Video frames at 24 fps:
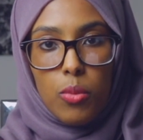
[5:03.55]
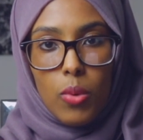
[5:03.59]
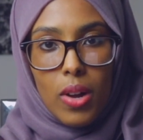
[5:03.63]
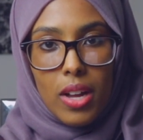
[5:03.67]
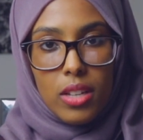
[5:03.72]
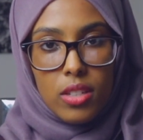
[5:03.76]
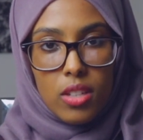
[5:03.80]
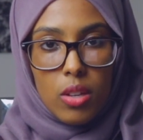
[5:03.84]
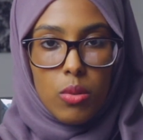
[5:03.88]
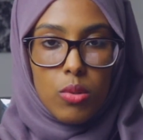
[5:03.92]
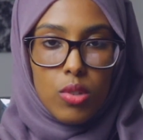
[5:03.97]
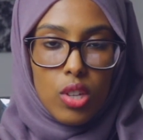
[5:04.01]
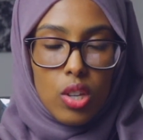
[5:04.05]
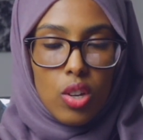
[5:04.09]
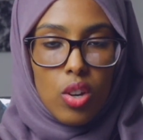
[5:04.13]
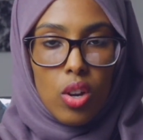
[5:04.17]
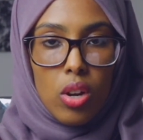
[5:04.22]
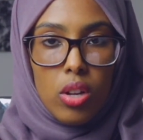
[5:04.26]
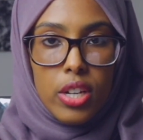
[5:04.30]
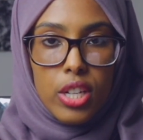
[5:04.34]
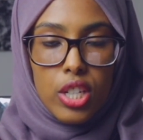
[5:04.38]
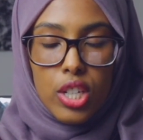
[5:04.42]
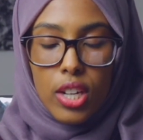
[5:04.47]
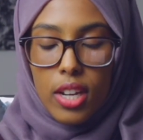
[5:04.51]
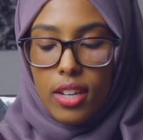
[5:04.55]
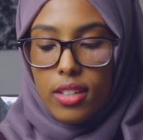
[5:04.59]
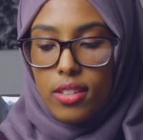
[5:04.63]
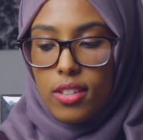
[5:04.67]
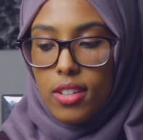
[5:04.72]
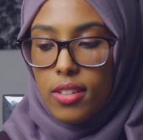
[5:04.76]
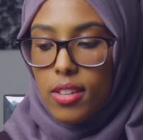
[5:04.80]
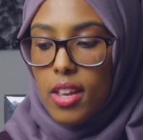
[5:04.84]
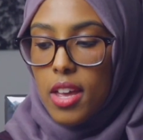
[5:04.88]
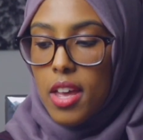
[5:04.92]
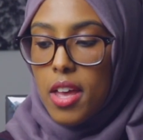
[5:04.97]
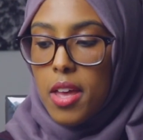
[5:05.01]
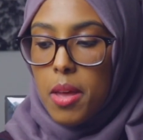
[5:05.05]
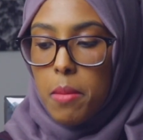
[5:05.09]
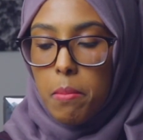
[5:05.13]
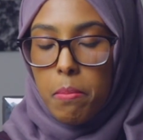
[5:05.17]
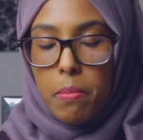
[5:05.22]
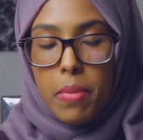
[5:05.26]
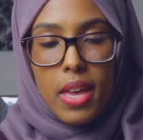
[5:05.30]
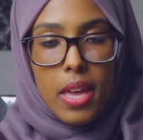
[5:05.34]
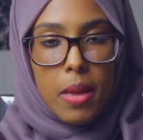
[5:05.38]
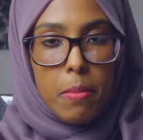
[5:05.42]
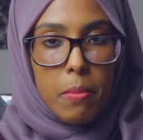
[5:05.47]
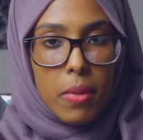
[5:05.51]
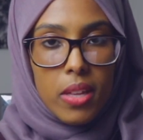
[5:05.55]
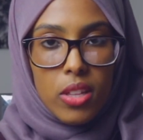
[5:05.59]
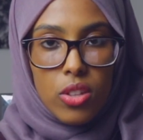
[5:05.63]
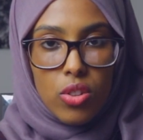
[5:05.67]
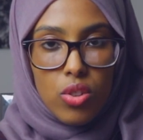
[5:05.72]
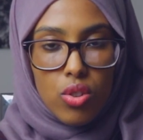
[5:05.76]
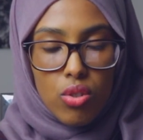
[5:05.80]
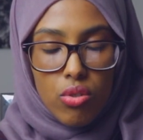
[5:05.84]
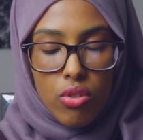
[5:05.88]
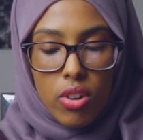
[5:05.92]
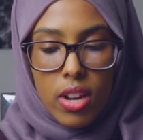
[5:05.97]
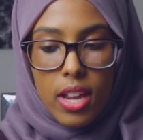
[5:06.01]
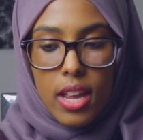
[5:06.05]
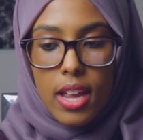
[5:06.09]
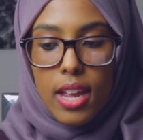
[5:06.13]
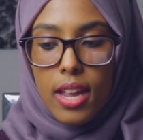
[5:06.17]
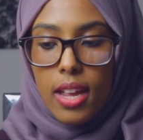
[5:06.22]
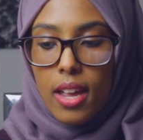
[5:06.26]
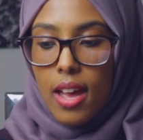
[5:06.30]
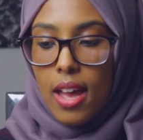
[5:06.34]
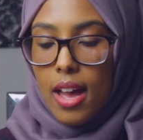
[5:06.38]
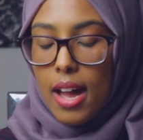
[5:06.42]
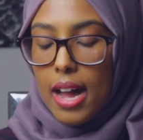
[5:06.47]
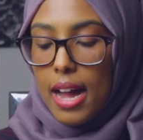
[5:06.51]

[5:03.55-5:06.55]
Whilst I was in college, I did peer mentoring.